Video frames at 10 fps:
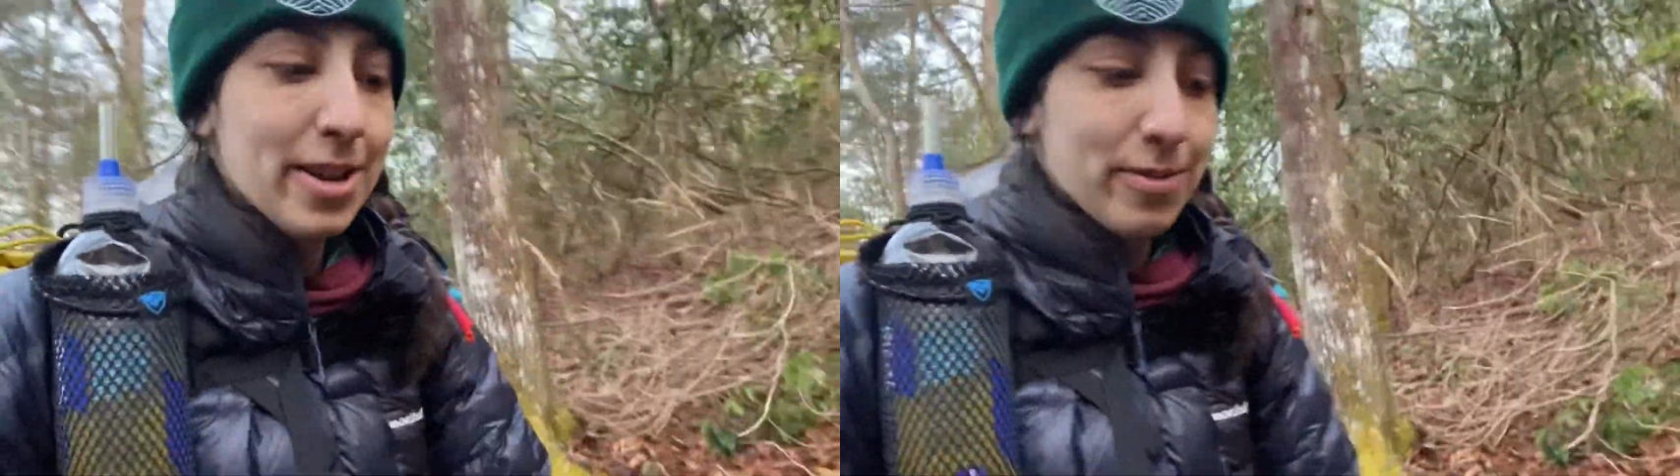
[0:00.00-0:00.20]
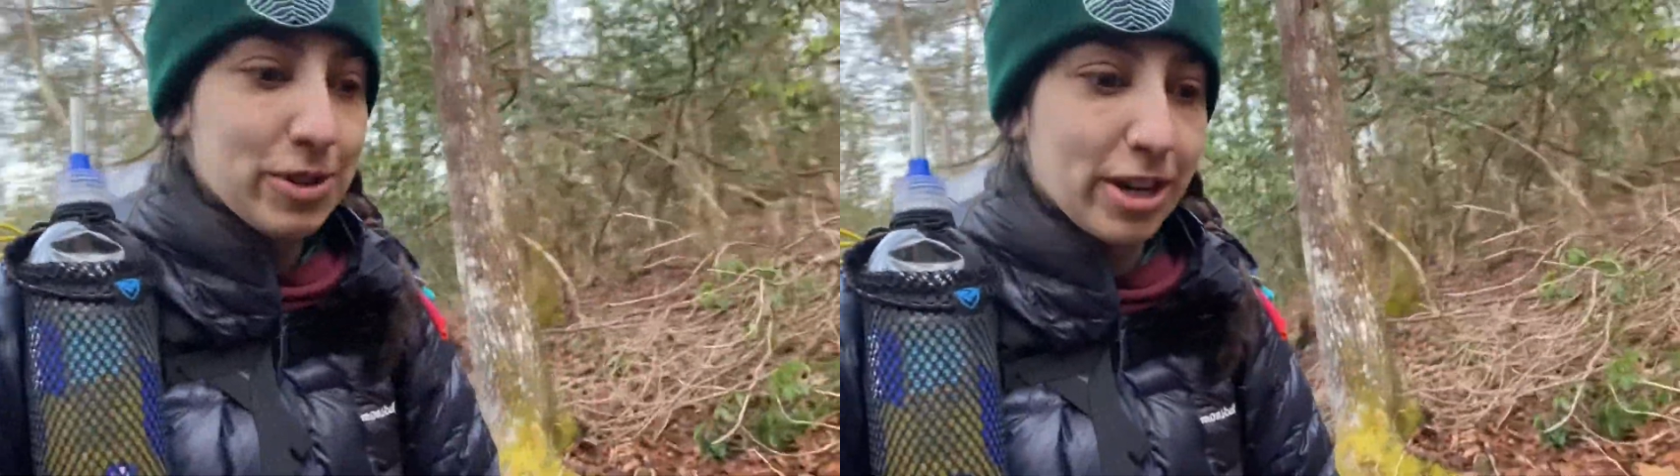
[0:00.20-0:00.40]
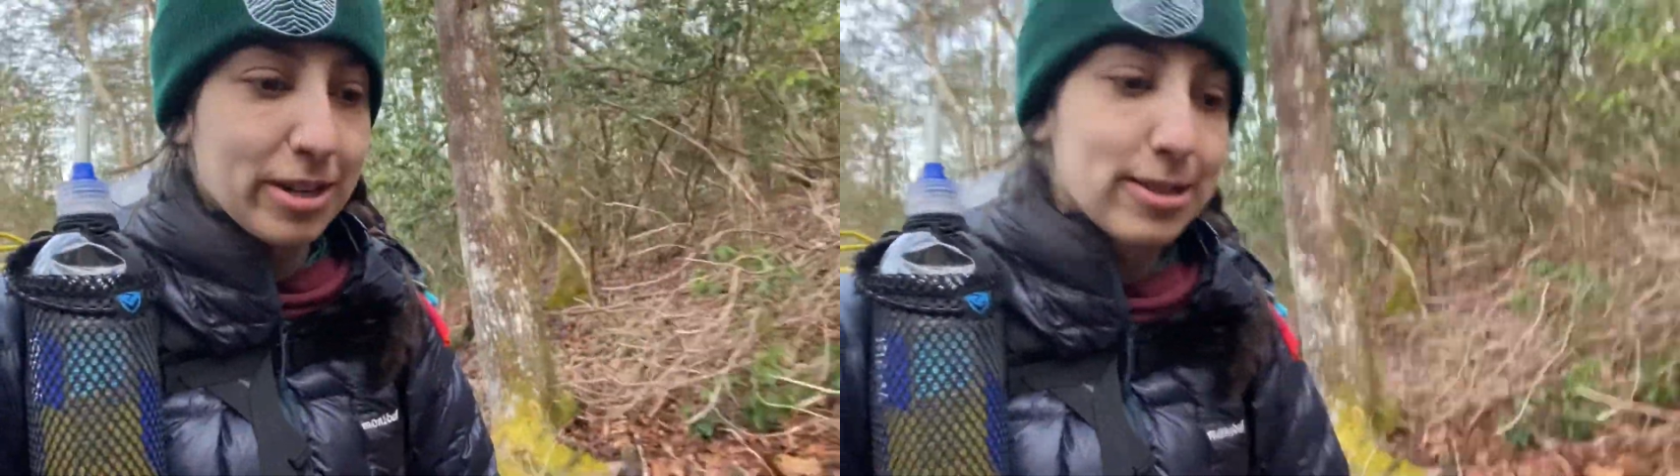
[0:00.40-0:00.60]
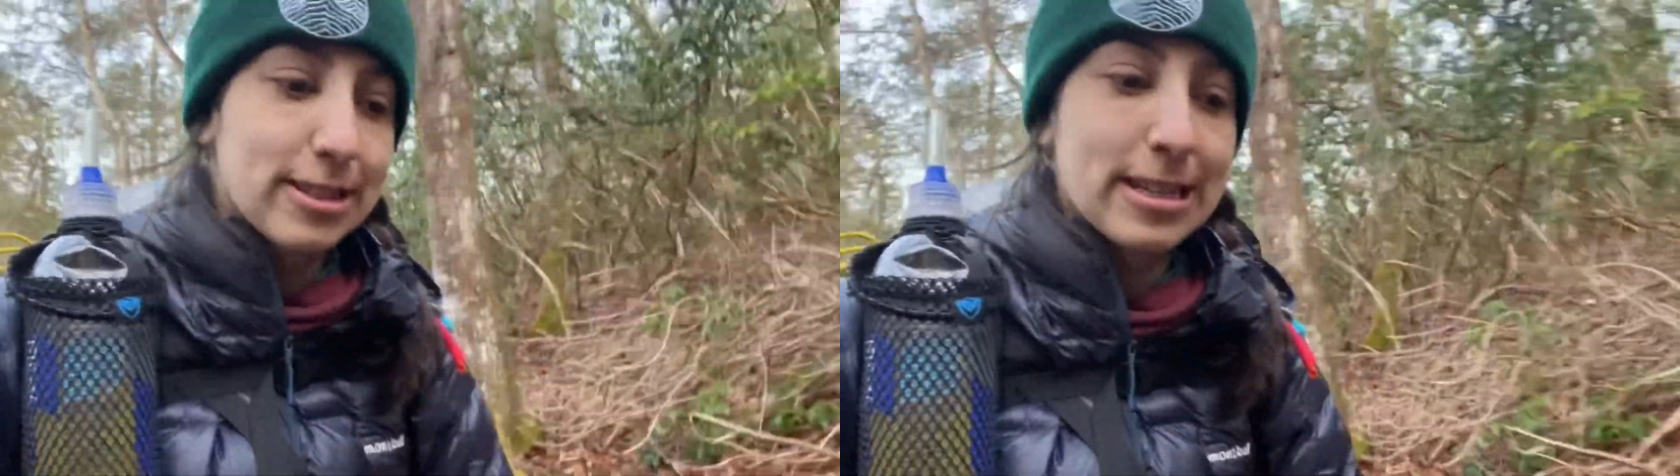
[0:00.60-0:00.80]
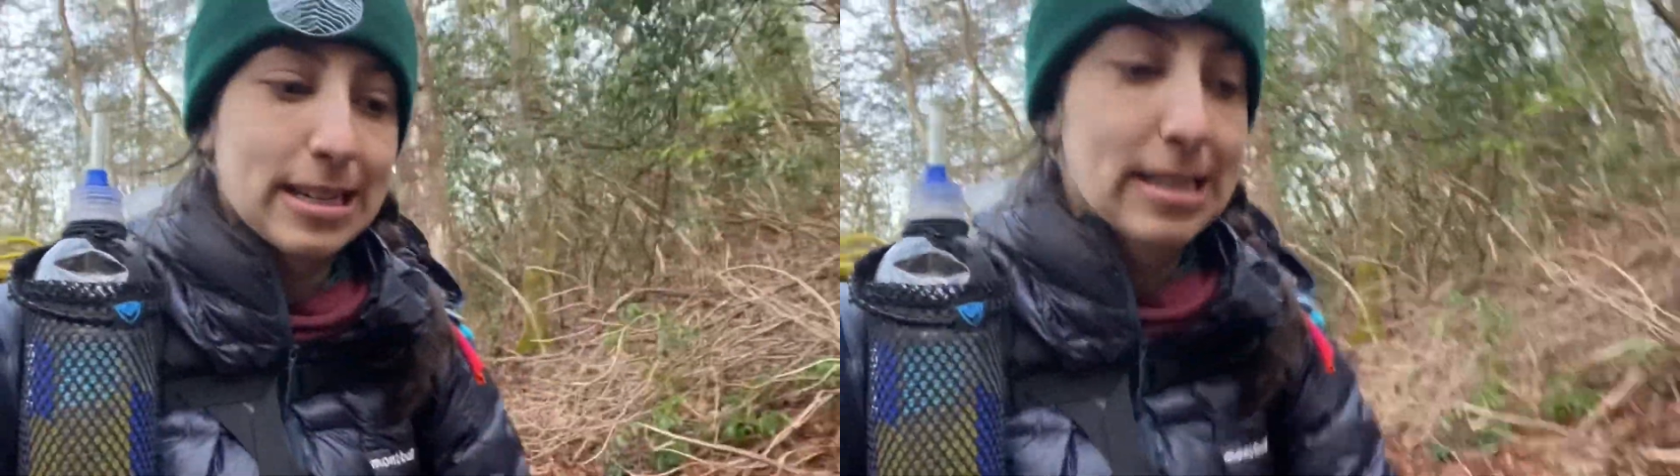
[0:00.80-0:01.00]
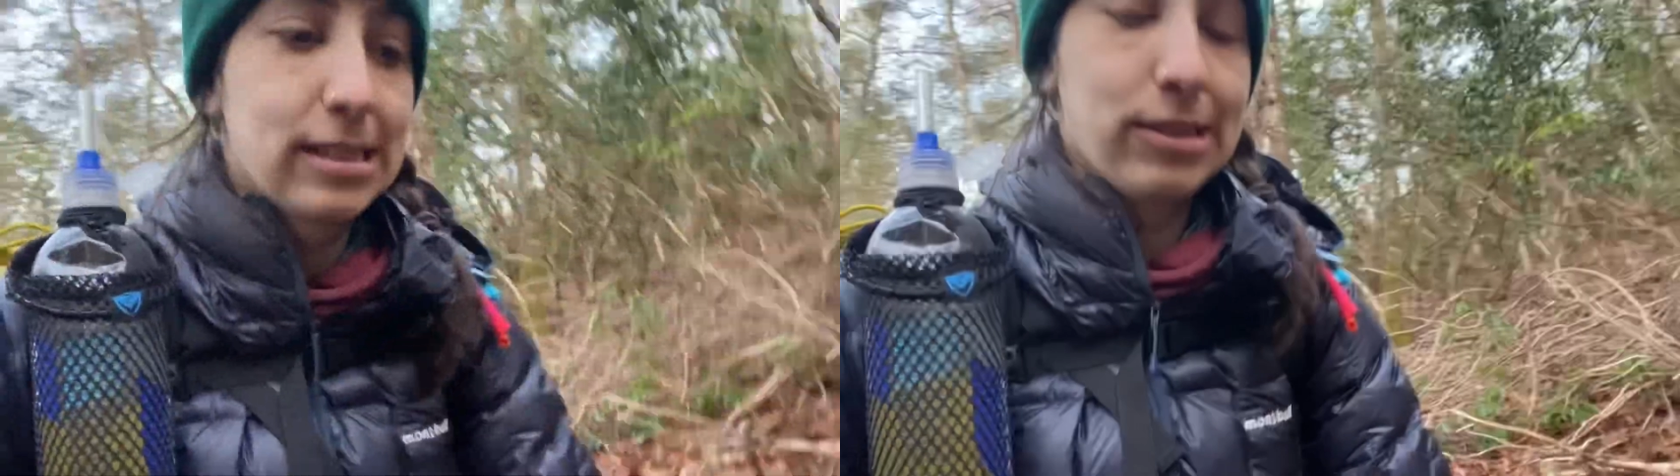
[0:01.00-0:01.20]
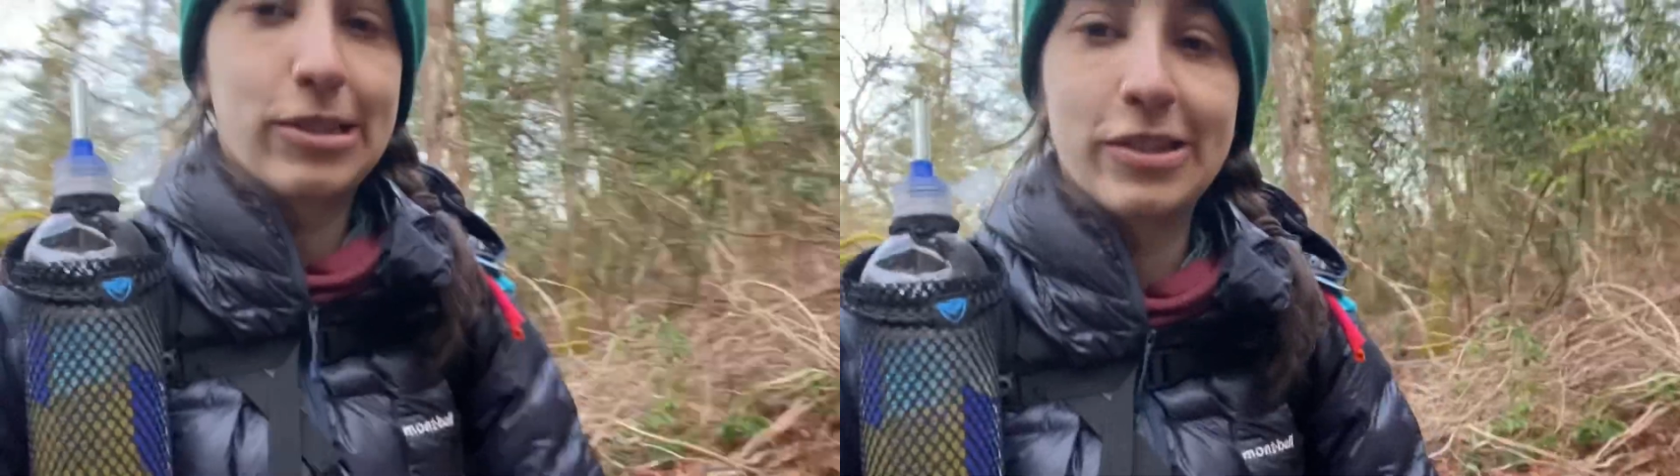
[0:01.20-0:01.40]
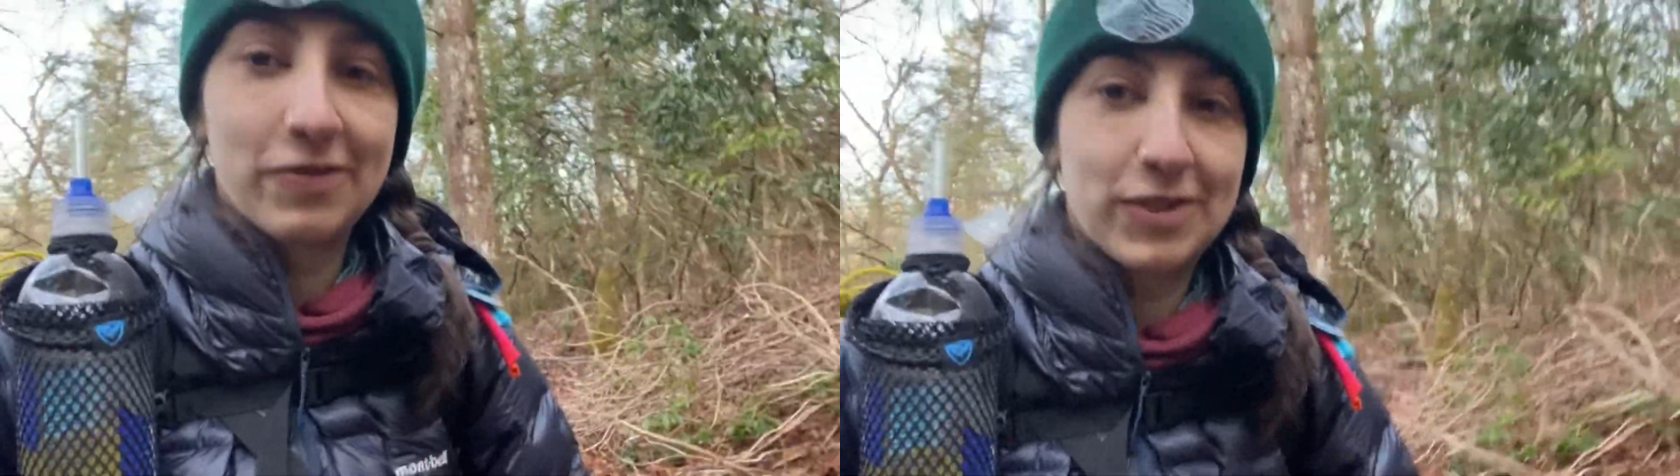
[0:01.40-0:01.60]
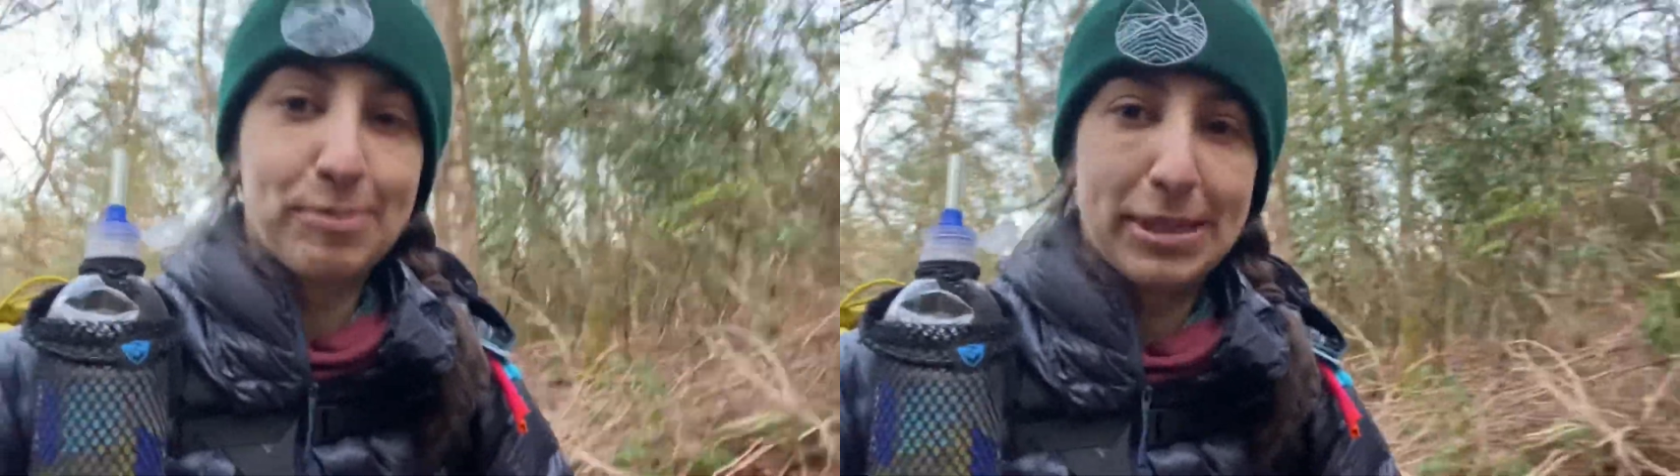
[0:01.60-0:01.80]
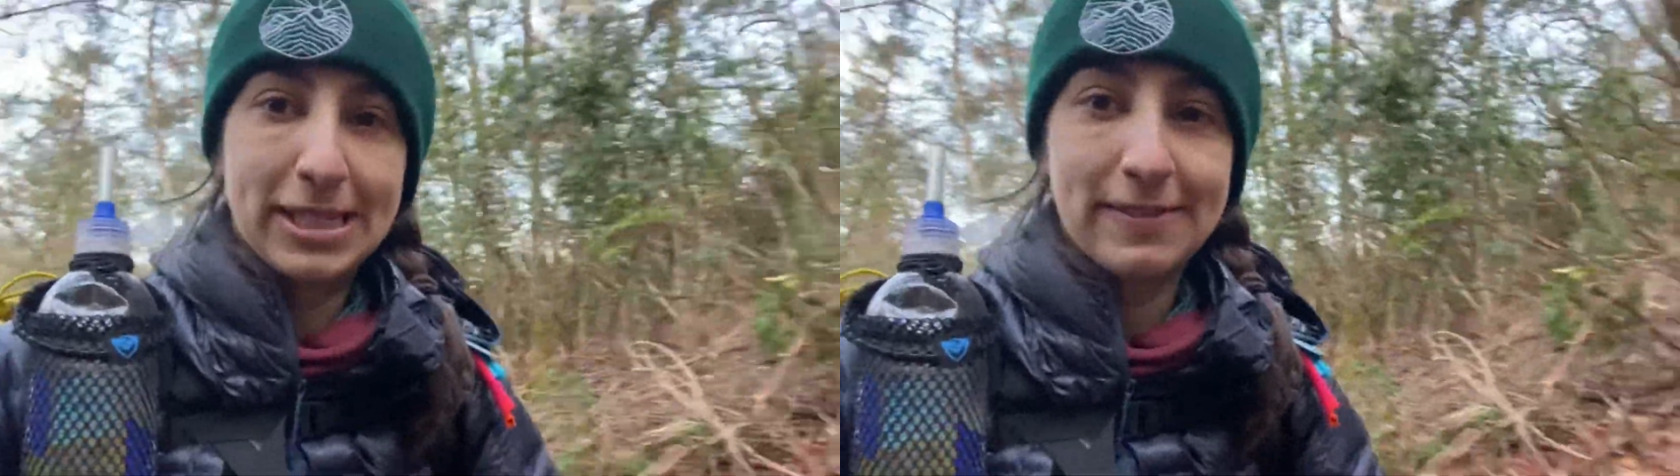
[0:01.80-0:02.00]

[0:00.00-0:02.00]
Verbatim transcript: which honestly is good for my